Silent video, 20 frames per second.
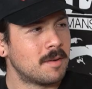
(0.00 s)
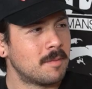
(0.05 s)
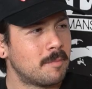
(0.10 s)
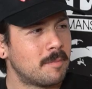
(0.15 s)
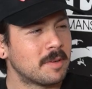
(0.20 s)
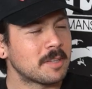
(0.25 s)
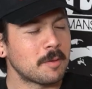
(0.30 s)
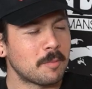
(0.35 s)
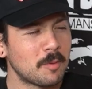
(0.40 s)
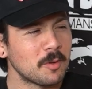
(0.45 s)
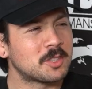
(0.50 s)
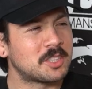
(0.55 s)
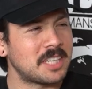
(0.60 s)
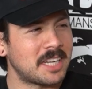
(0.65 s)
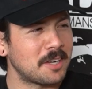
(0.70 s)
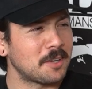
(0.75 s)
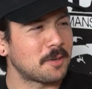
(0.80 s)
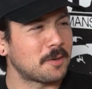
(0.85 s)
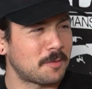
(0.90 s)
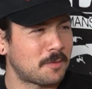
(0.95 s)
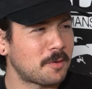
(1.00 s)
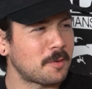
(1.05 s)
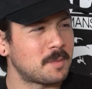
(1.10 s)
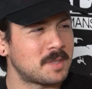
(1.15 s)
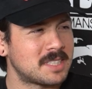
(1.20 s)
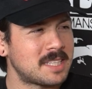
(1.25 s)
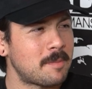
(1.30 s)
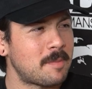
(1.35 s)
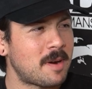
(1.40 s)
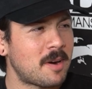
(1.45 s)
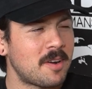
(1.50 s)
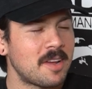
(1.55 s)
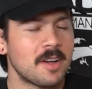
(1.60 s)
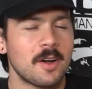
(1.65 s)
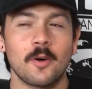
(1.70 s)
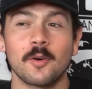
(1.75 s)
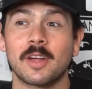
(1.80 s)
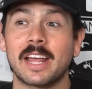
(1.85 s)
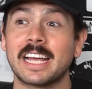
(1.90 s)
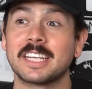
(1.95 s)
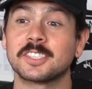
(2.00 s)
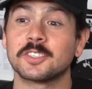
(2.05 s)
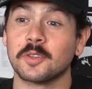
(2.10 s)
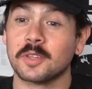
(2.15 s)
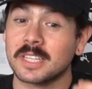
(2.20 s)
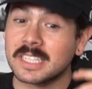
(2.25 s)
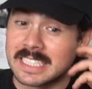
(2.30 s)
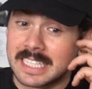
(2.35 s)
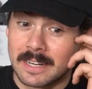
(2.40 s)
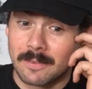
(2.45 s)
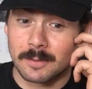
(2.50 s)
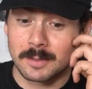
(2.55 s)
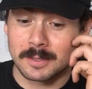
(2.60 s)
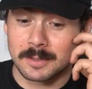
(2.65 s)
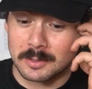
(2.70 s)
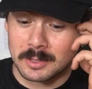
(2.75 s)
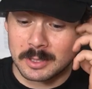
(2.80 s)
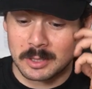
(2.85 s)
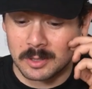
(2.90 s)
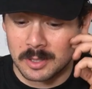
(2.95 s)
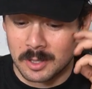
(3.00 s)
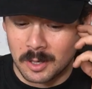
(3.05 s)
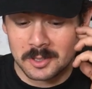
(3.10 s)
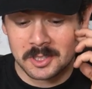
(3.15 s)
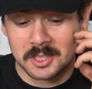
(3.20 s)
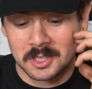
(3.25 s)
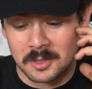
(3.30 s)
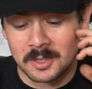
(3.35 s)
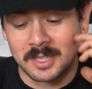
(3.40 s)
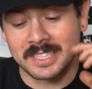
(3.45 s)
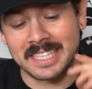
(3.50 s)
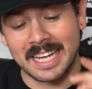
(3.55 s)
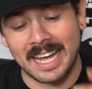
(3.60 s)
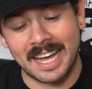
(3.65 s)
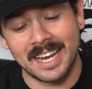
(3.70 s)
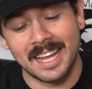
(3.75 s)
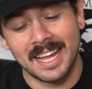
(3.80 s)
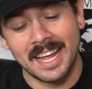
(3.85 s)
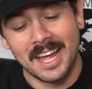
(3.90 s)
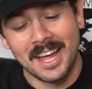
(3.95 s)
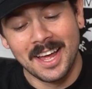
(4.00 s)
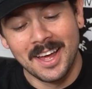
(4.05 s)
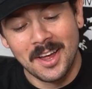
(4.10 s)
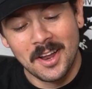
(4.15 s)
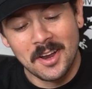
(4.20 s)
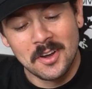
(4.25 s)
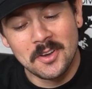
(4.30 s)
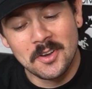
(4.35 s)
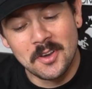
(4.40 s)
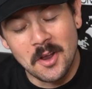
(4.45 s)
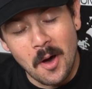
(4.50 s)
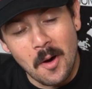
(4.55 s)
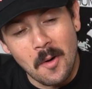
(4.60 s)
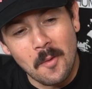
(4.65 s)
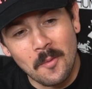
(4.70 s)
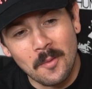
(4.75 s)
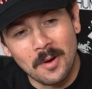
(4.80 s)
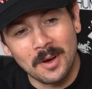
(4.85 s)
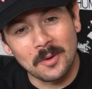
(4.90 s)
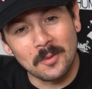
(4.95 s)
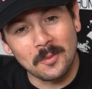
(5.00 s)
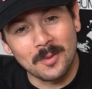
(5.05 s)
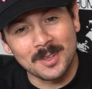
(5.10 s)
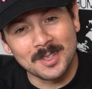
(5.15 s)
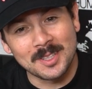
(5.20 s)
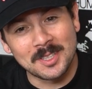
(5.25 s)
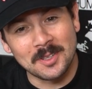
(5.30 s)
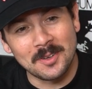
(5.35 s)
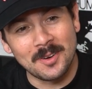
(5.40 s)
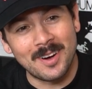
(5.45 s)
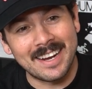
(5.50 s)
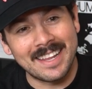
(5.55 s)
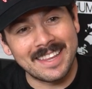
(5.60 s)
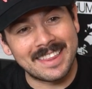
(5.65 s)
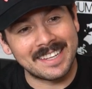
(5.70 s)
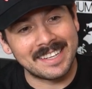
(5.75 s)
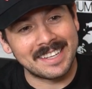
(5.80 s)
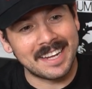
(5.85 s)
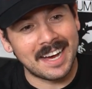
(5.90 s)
But they're both generally from the same area. Okay, so the difference between those two is that no one will do anything